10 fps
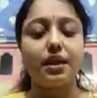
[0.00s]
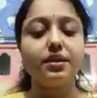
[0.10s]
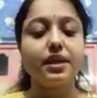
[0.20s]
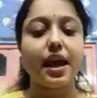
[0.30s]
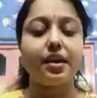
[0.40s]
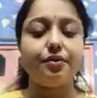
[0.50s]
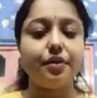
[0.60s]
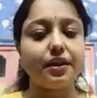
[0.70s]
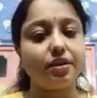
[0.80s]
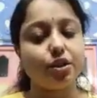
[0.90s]
as
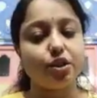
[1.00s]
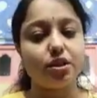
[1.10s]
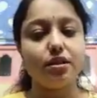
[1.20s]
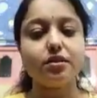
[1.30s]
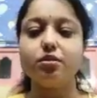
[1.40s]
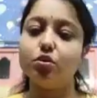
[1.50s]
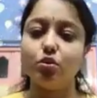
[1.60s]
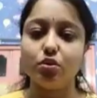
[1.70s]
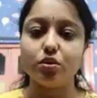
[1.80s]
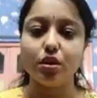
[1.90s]
adventitious
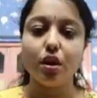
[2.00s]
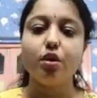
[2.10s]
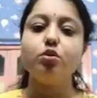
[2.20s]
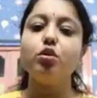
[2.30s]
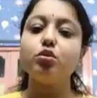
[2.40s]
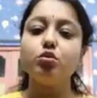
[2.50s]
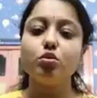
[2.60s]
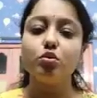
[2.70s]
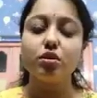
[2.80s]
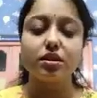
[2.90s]
roots. Those
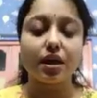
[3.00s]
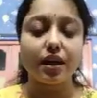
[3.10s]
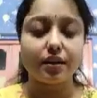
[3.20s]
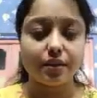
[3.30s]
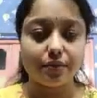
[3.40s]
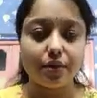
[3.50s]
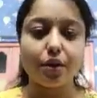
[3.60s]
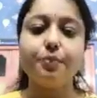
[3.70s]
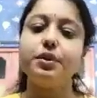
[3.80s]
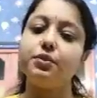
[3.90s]
roots are
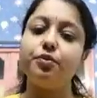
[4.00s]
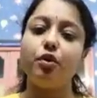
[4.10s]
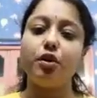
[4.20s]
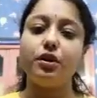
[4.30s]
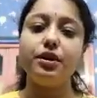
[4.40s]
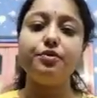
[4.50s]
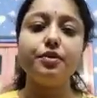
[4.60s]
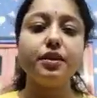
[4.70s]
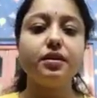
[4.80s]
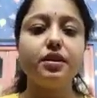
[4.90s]
developed for
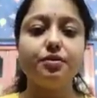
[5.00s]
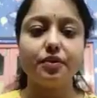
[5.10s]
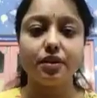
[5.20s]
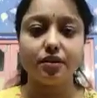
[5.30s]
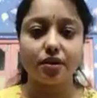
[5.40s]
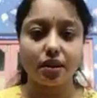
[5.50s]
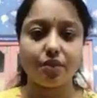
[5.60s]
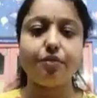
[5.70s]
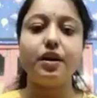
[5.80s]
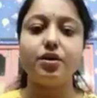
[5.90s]
different
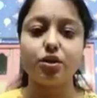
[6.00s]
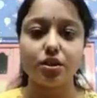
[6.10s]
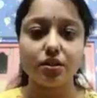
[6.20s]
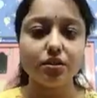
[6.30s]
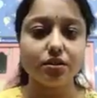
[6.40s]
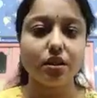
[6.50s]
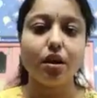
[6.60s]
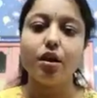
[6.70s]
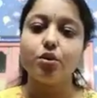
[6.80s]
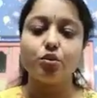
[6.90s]
functions
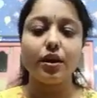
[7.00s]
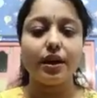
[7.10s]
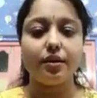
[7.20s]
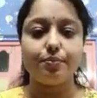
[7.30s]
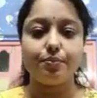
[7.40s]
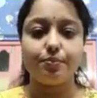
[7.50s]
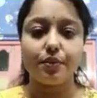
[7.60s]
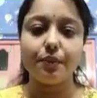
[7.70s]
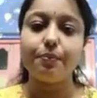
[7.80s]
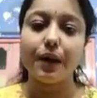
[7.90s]
to help
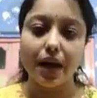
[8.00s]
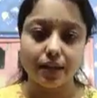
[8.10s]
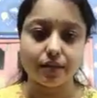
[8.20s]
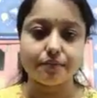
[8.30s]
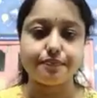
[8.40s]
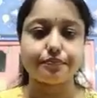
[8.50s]
the plant.